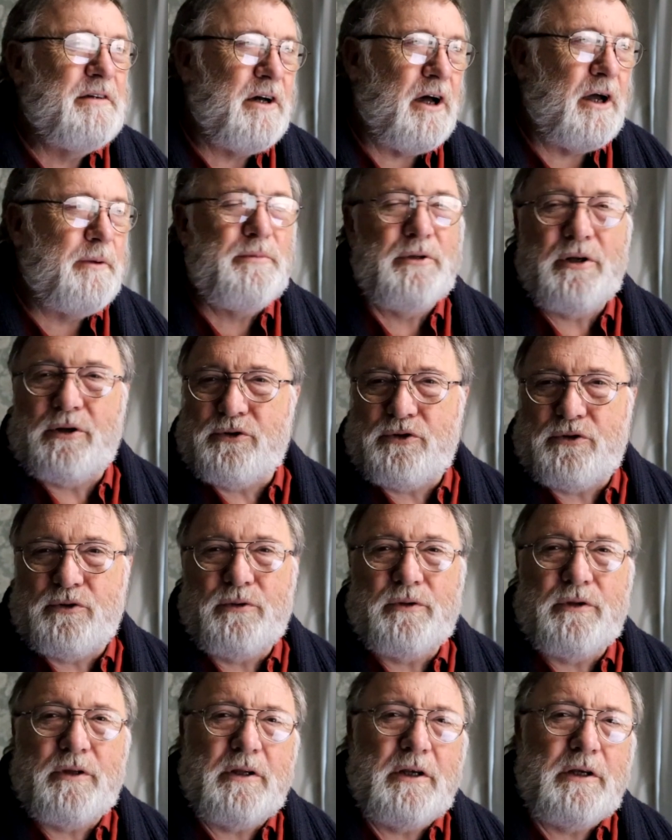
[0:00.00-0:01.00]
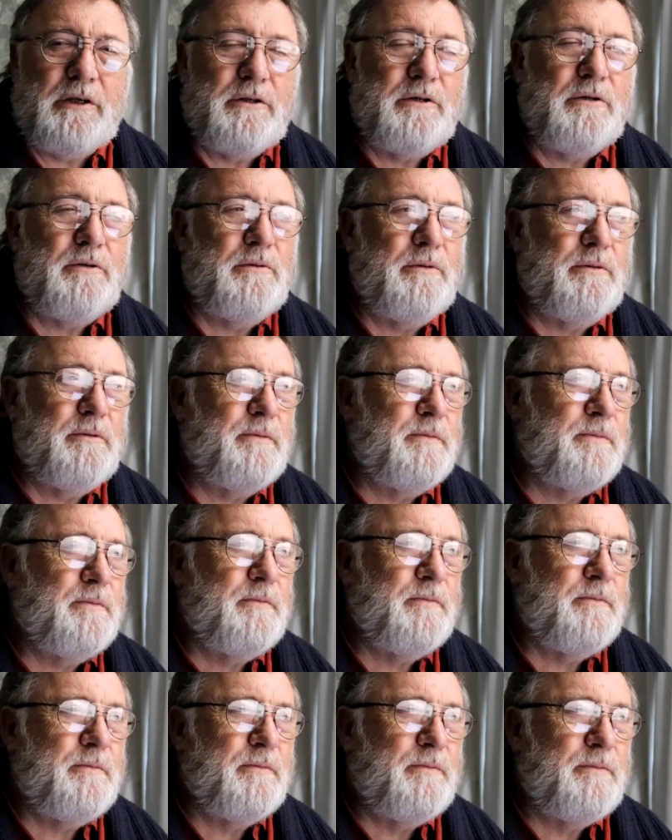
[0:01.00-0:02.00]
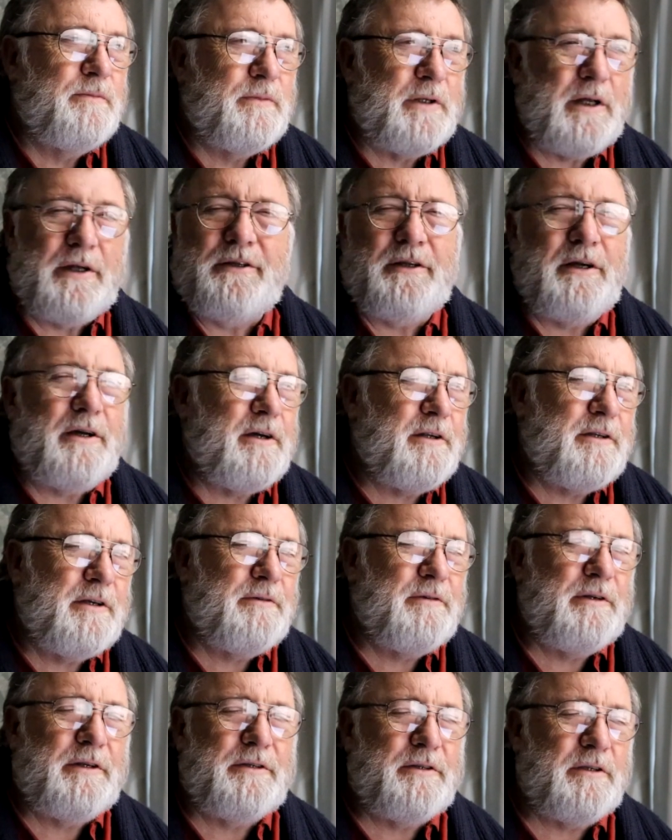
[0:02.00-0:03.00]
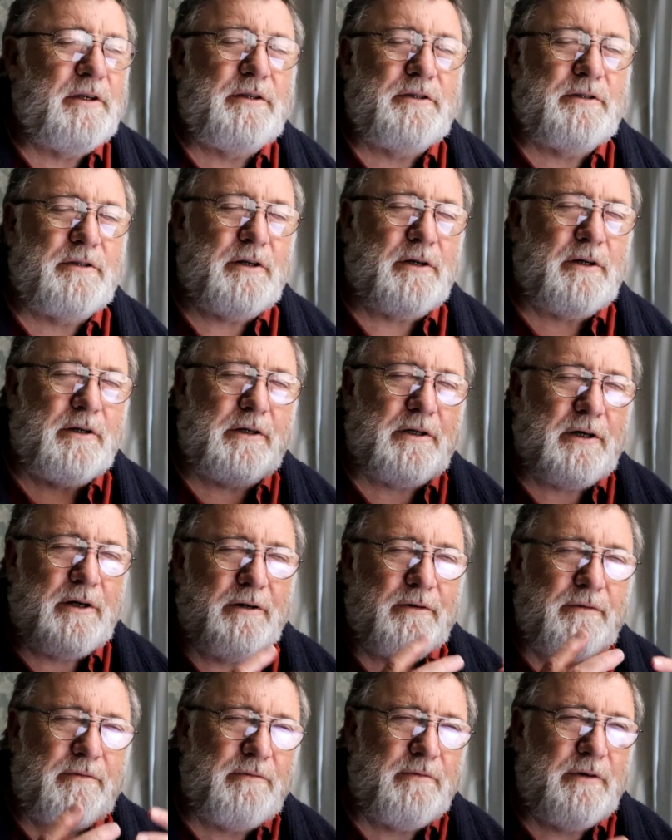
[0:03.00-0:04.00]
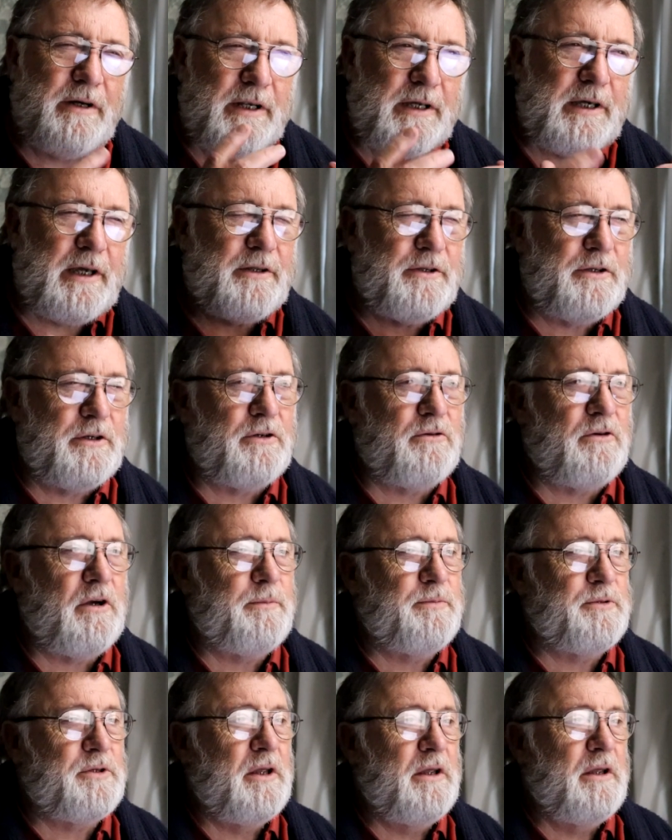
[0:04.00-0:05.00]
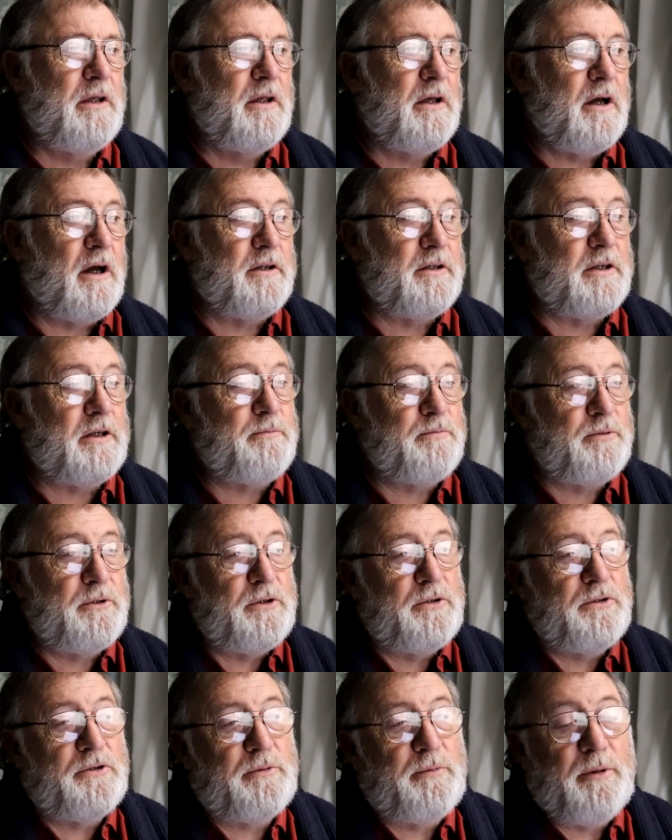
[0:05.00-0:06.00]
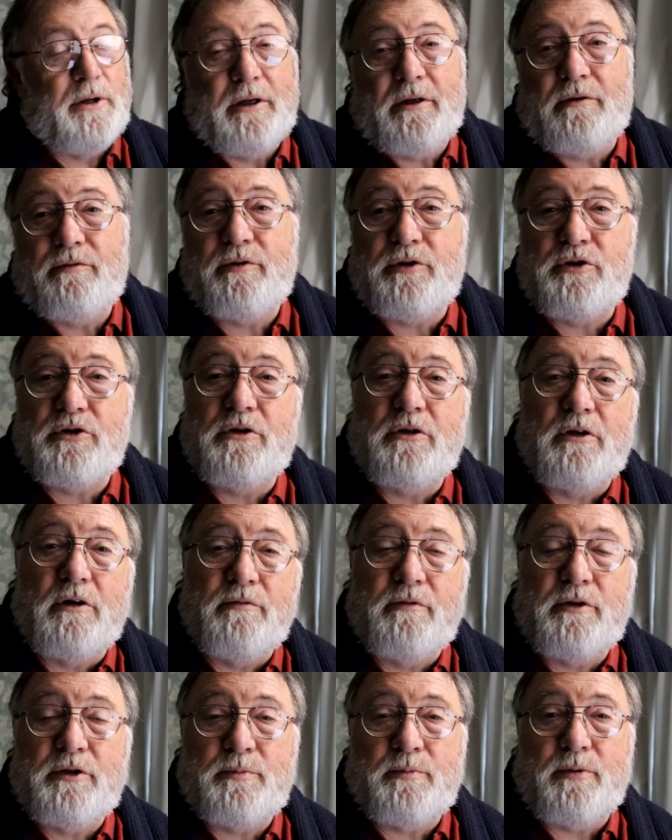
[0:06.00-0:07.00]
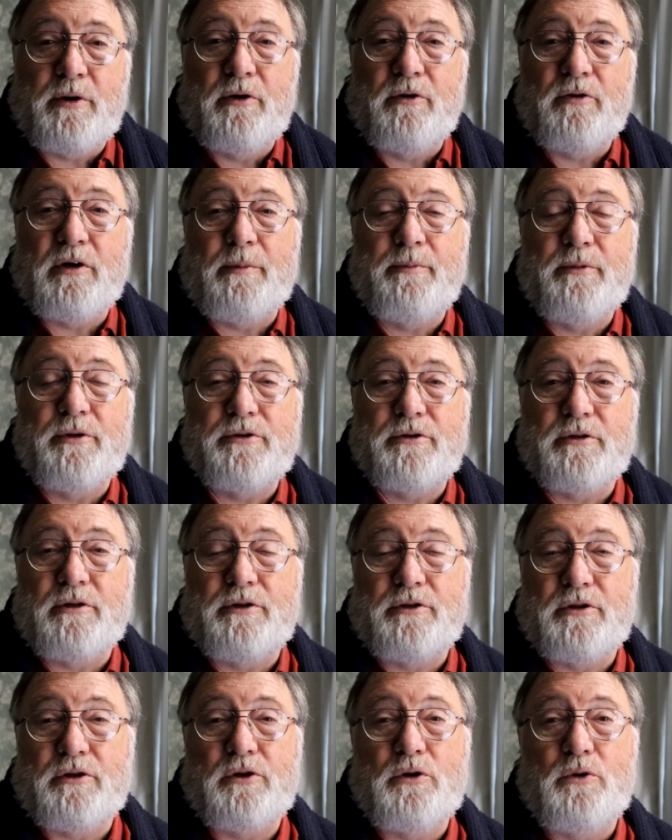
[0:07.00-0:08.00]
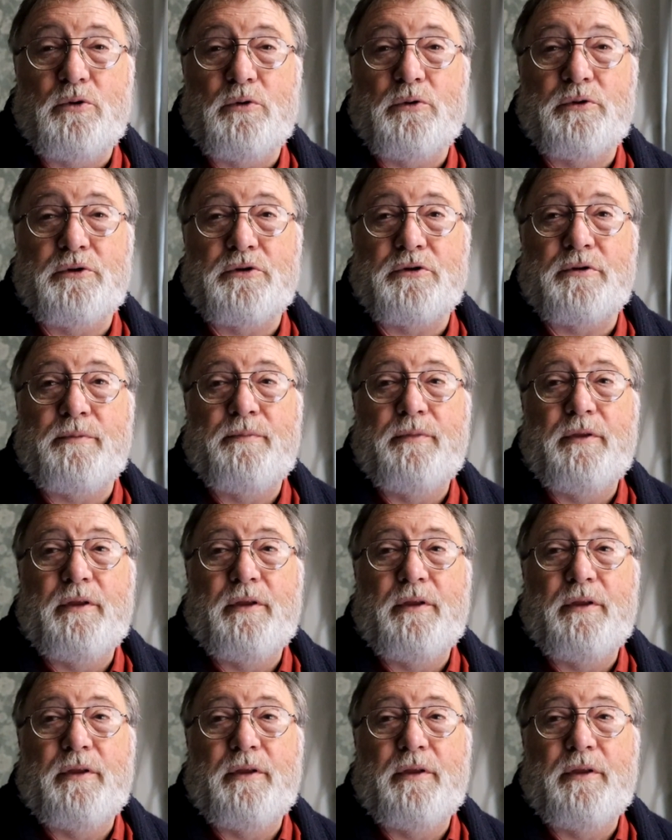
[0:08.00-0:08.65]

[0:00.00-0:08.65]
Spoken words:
I'm not sure that they do. I can't really get to grips. I did produce my Efficient Novelist program as a course,